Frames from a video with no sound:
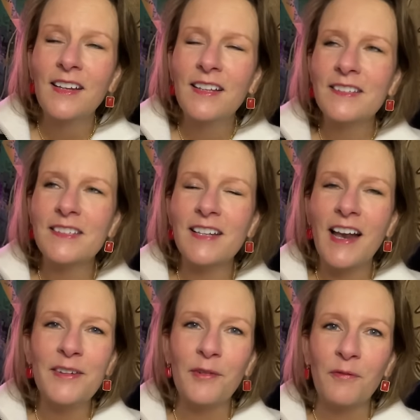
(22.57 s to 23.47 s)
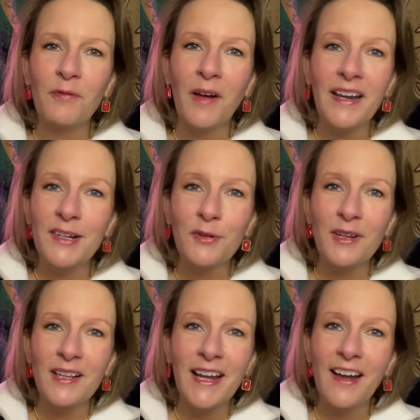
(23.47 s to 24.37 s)
It's not even funny,
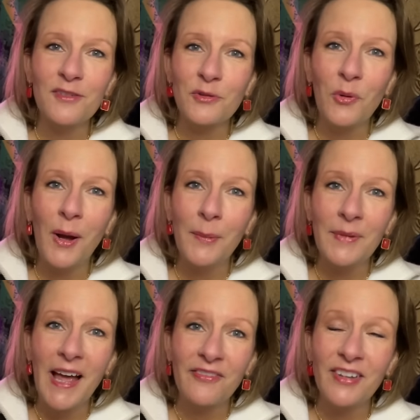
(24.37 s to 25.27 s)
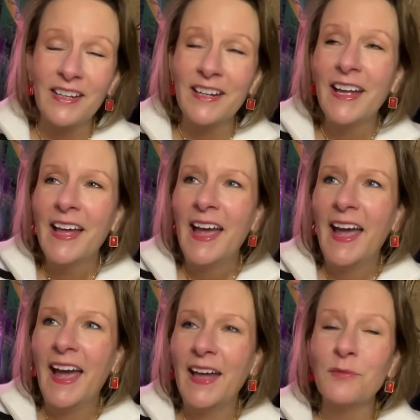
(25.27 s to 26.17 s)
really. I don't know why I'm laughing.
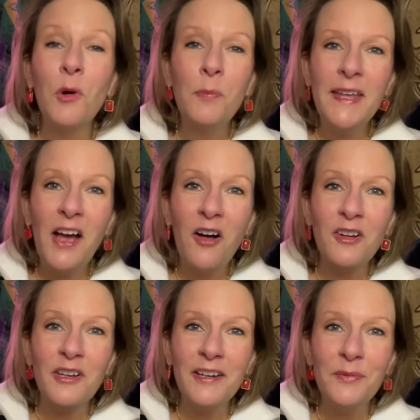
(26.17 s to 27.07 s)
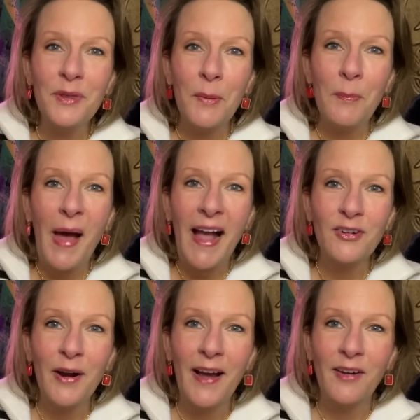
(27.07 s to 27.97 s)
And we'll be all good with a
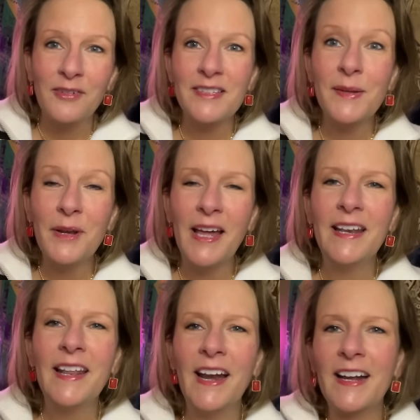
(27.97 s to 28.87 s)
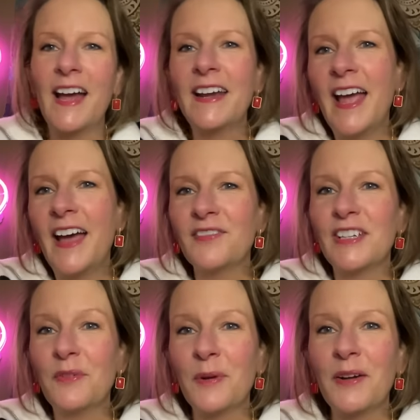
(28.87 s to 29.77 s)
background. And then I kind of have to
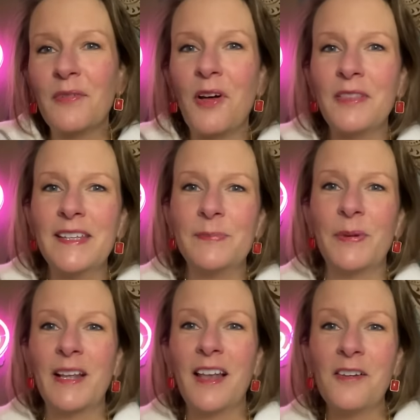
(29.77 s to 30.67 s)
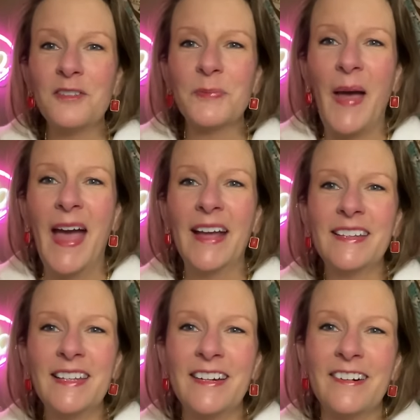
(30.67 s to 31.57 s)
get rid of all these pillows back
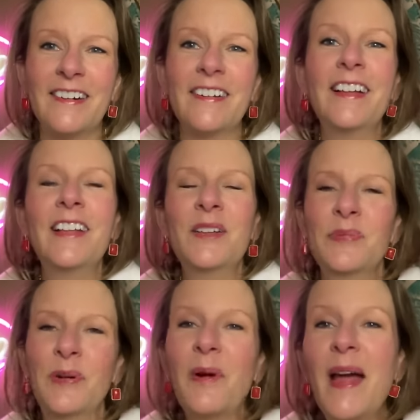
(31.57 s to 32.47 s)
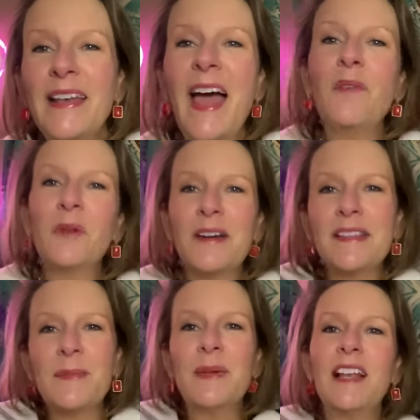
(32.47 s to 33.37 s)
here. But right now we're in
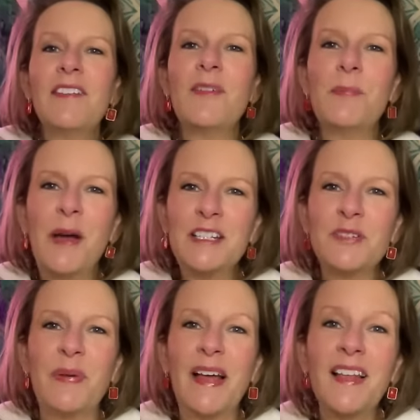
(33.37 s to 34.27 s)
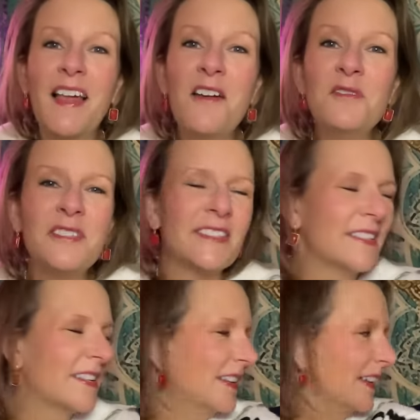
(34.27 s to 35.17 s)
the middle of a bunch of
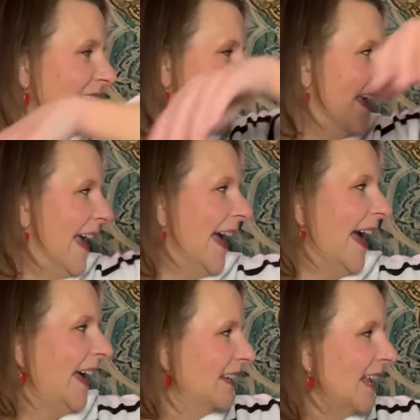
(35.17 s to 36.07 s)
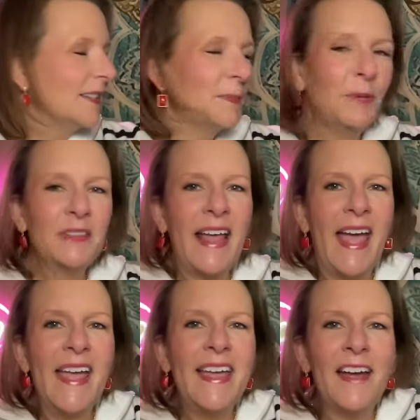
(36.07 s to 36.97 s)
pillows. And let's put the
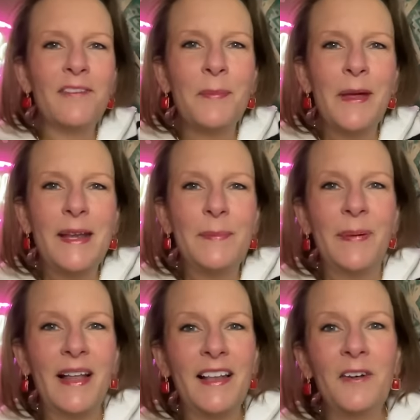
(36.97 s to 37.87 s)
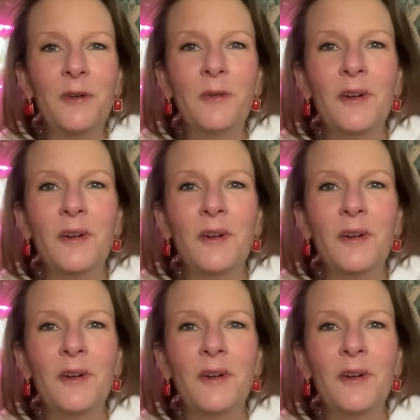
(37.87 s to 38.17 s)
Hey Everybody pillow.